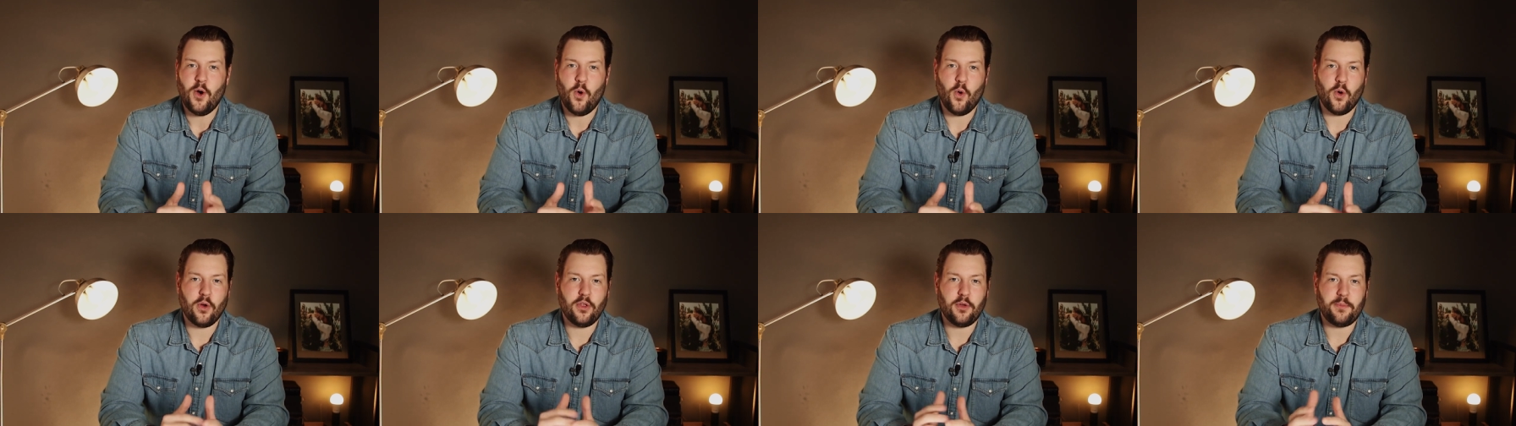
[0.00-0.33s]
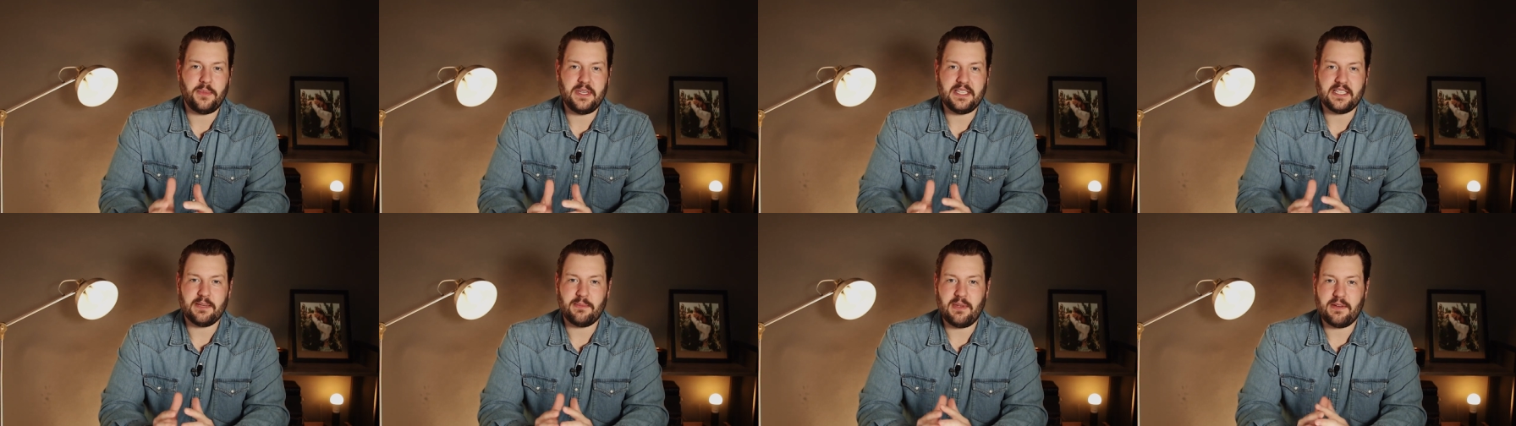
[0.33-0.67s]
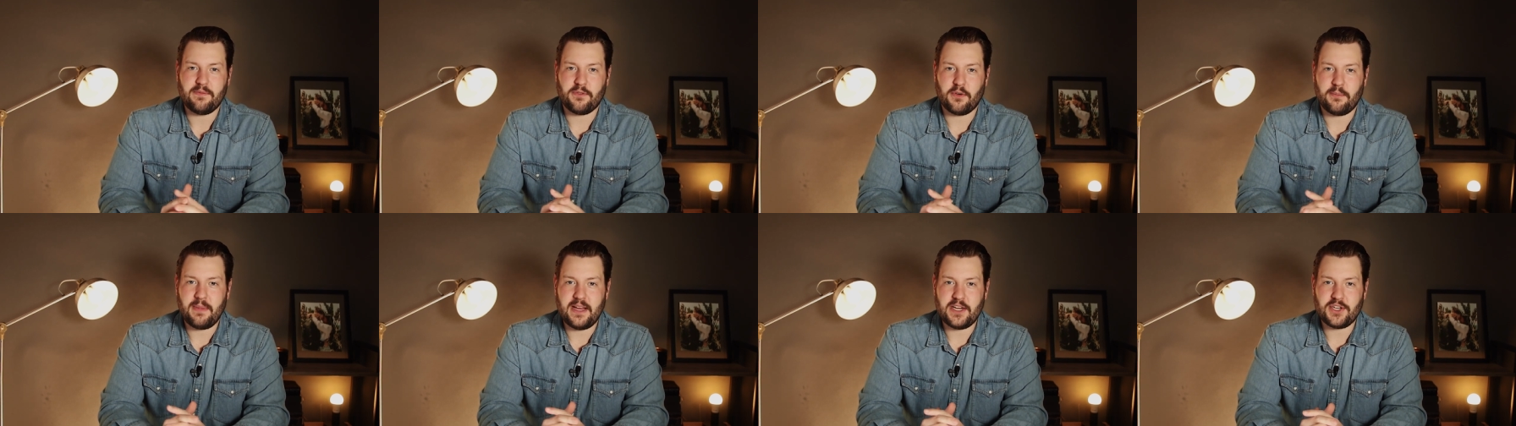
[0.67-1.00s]
or there'll be some
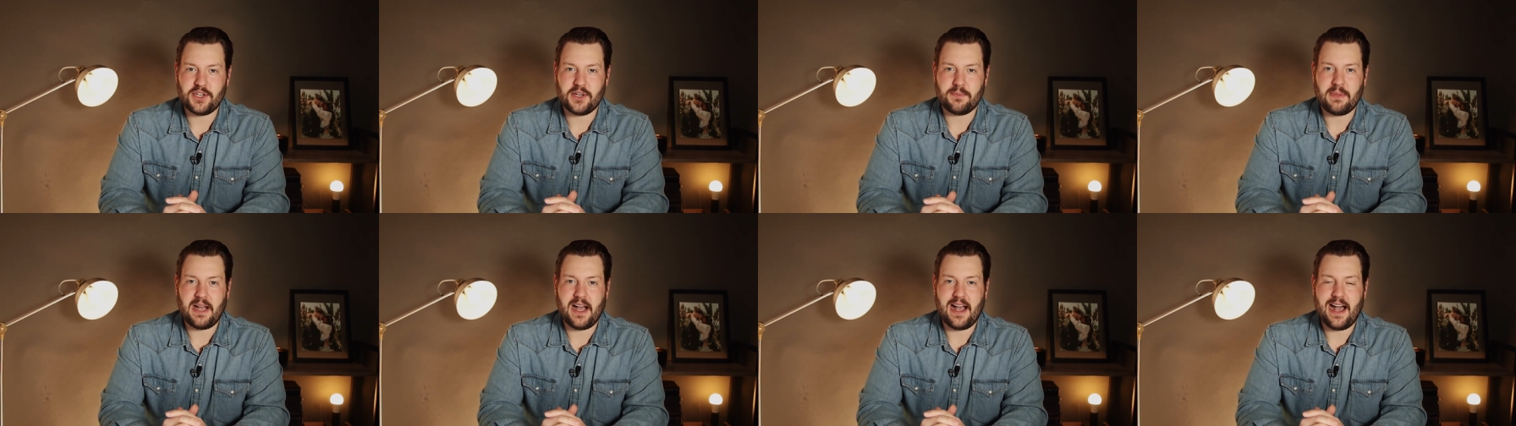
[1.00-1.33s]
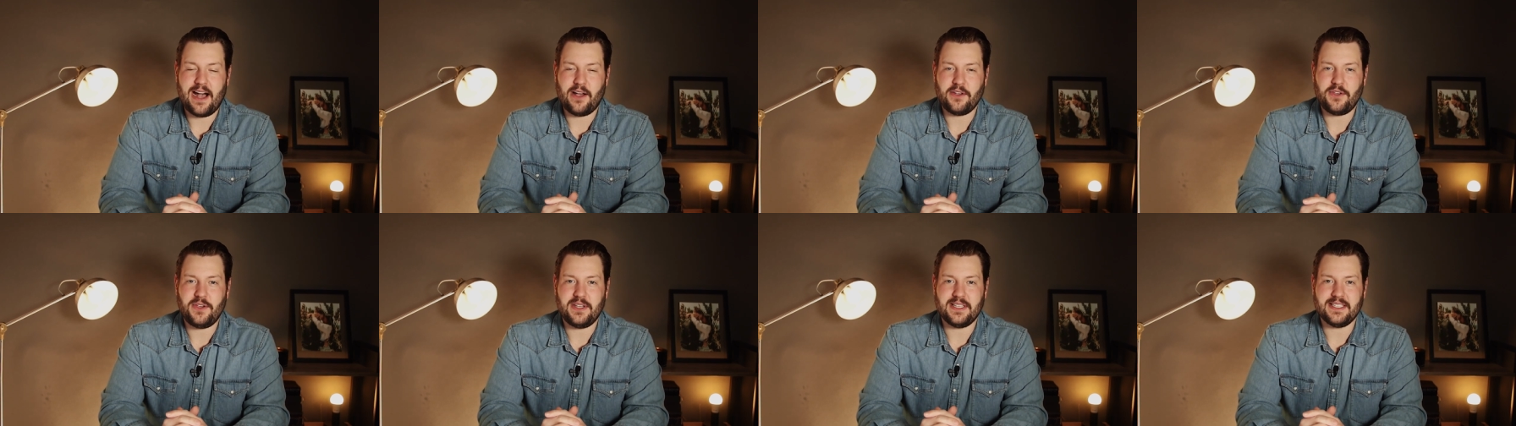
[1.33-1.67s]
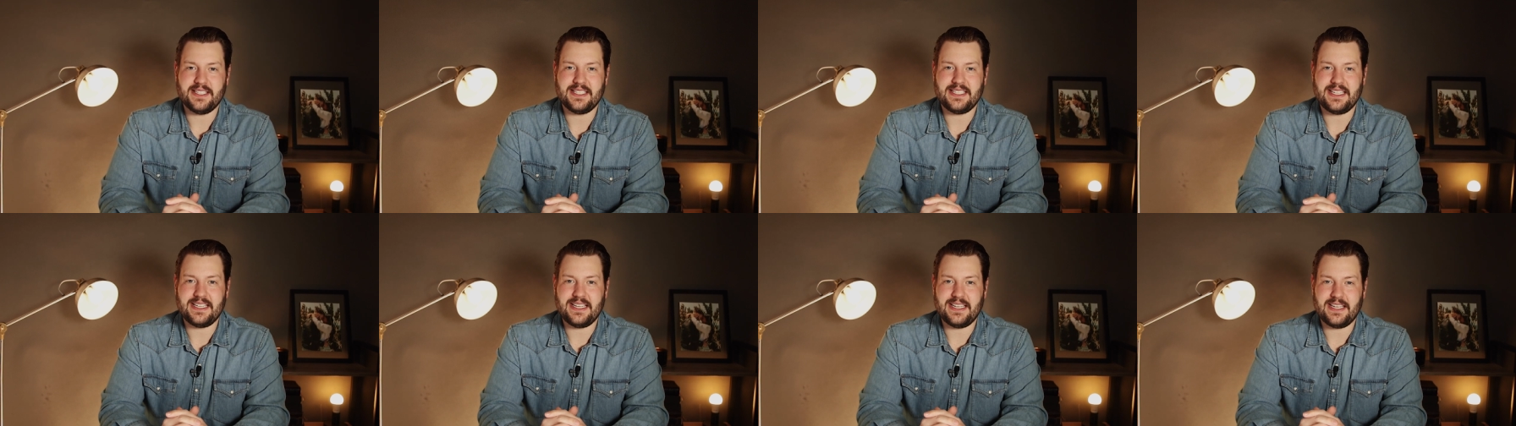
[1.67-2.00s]
information about how you
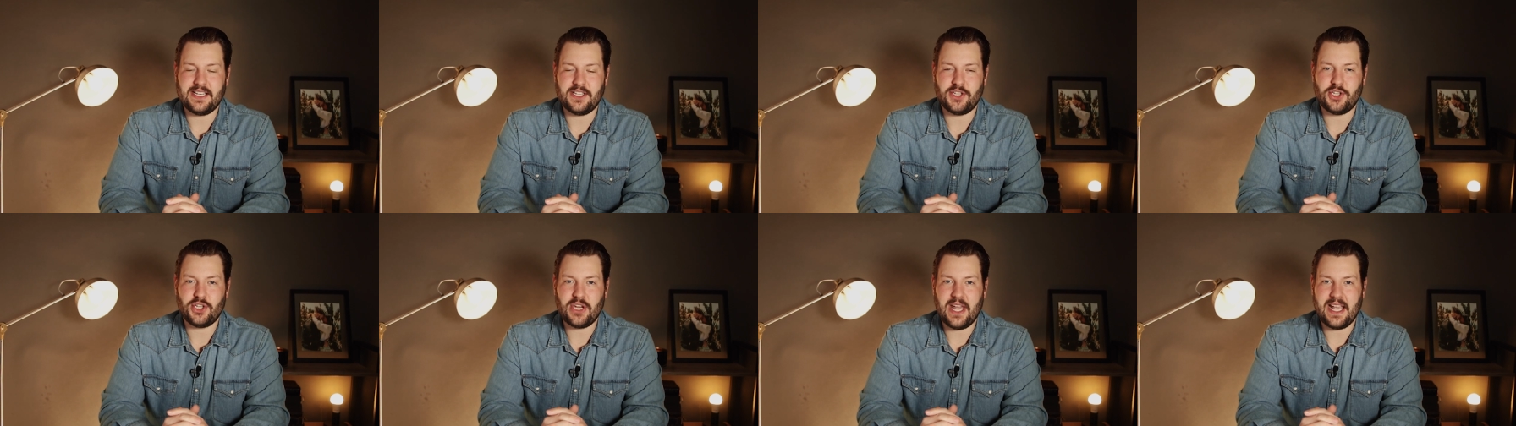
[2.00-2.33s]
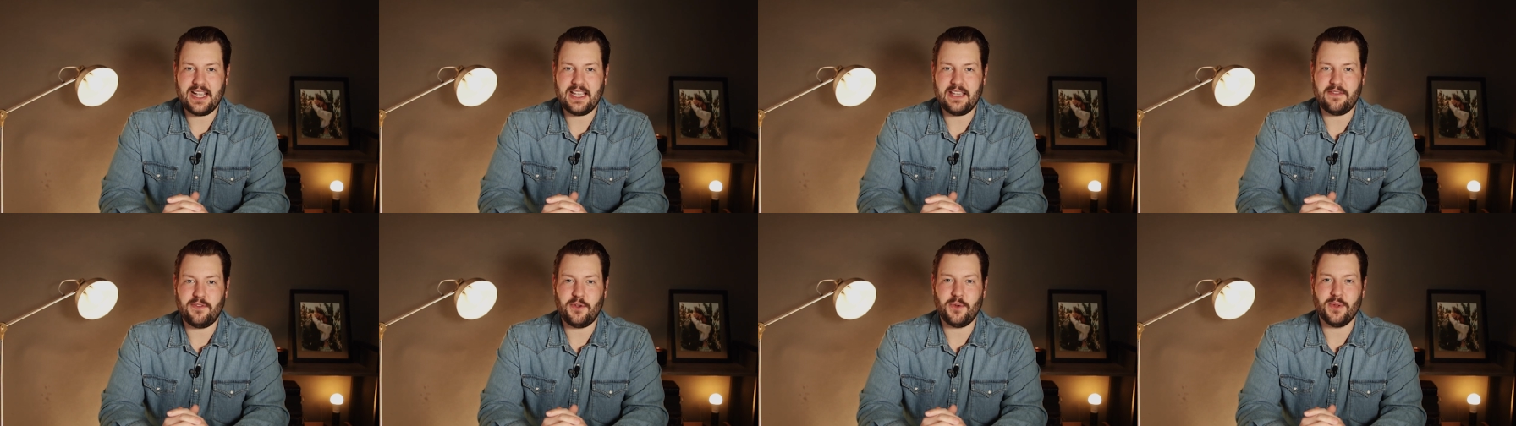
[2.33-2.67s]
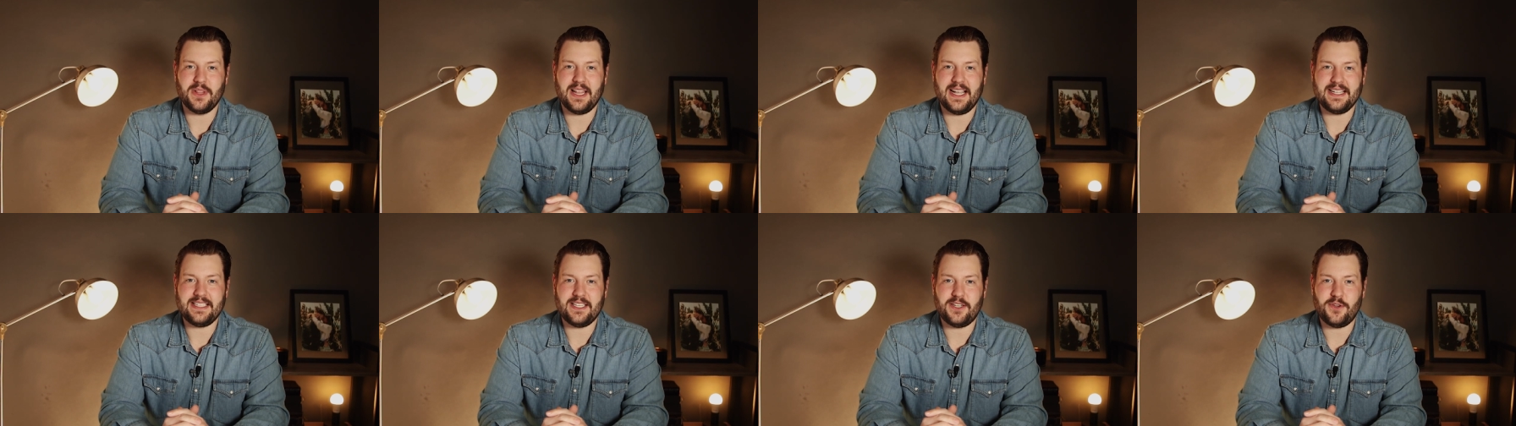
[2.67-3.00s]
can send in a check if you
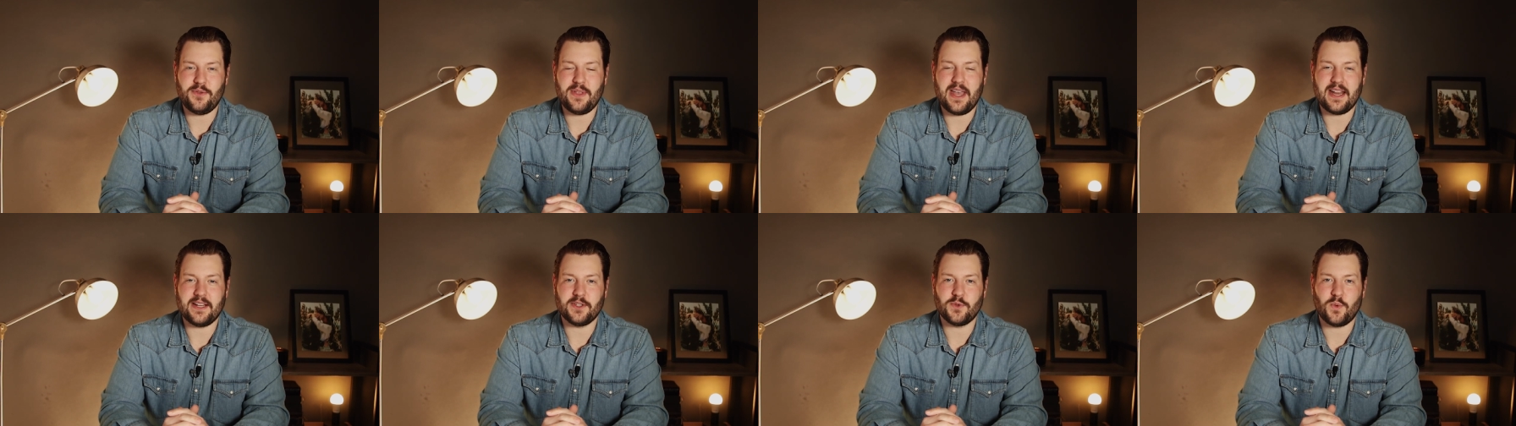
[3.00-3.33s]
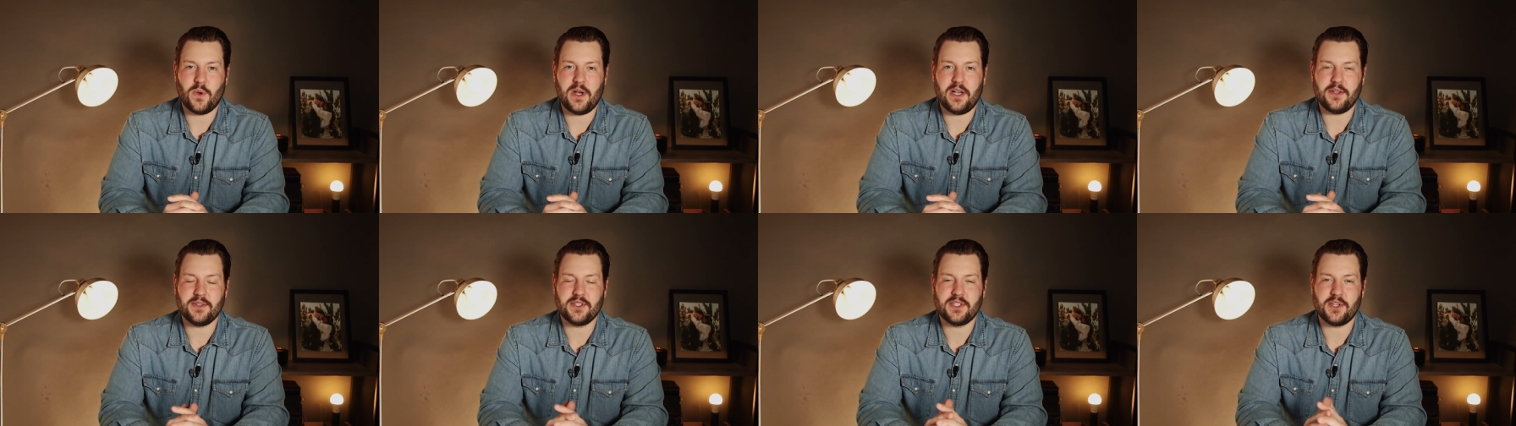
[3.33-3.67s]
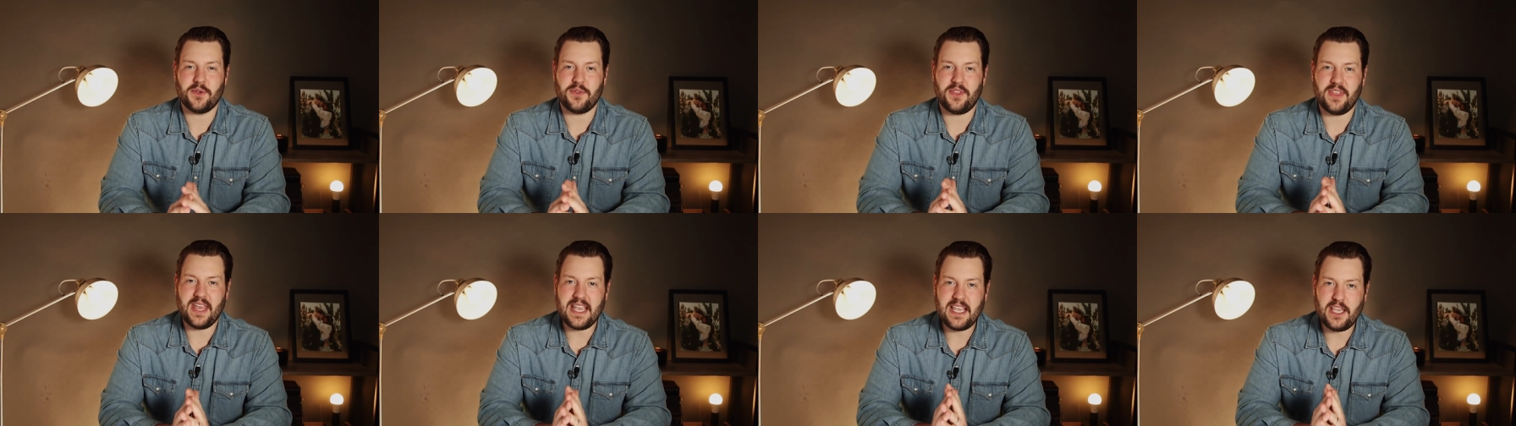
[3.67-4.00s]
would like to do that as well.
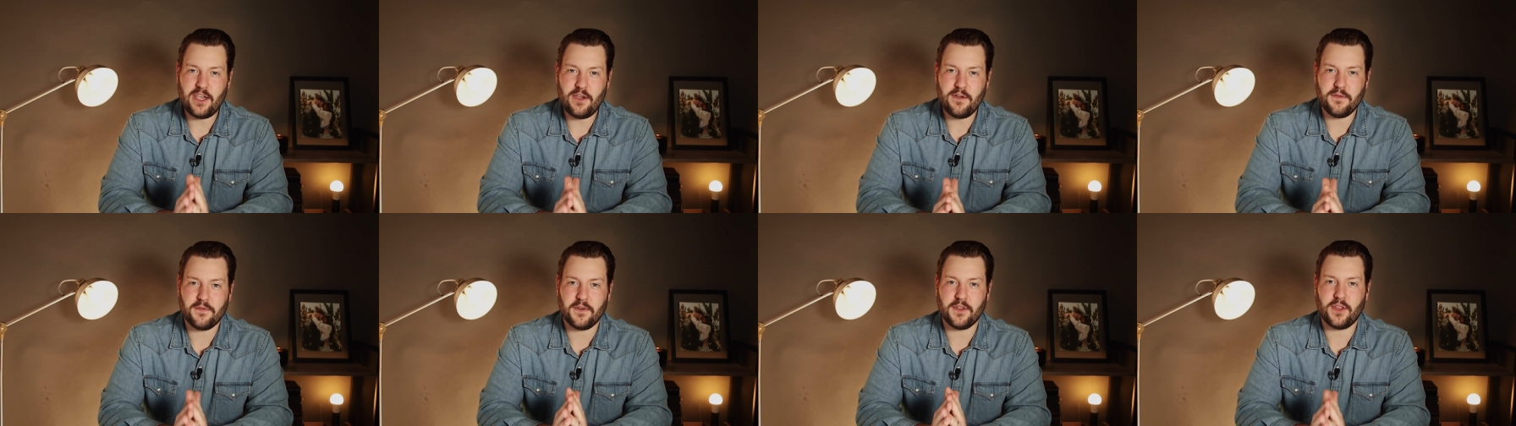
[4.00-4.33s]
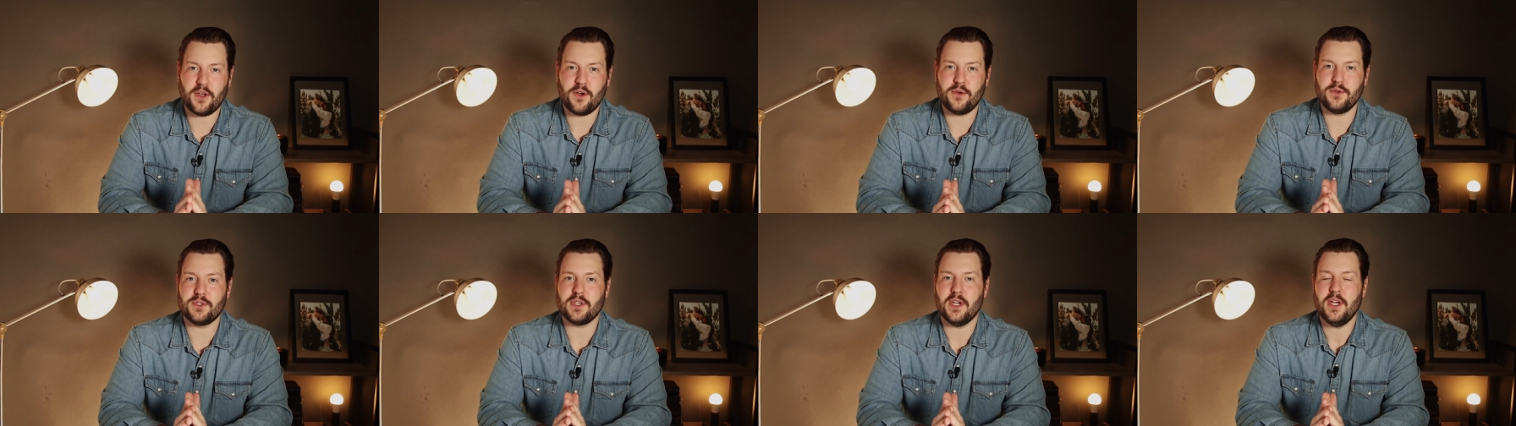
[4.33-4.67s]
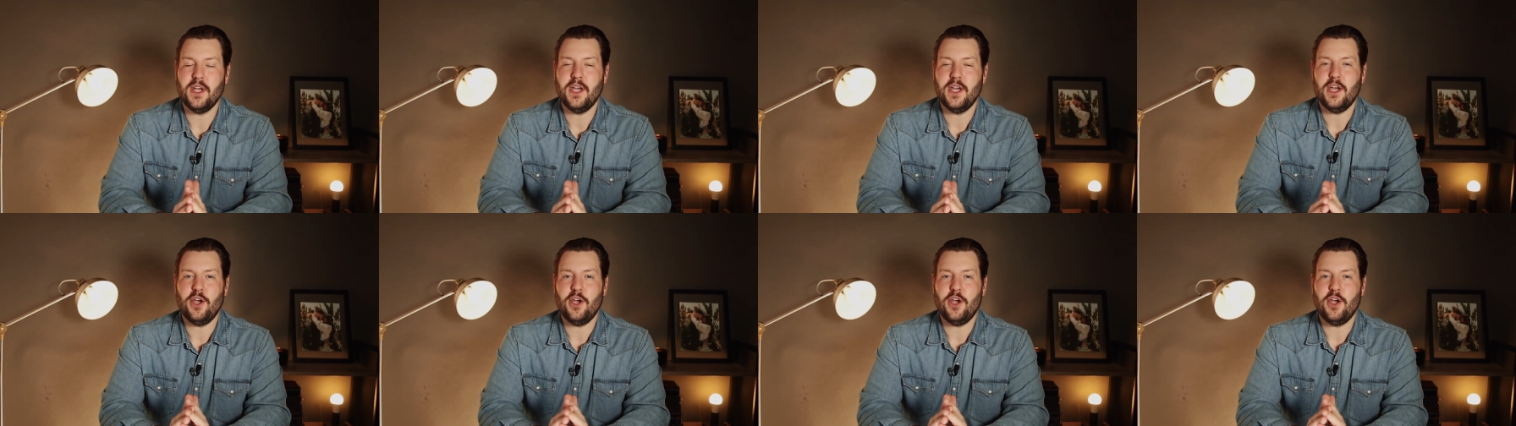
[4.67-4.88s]
So thank you for those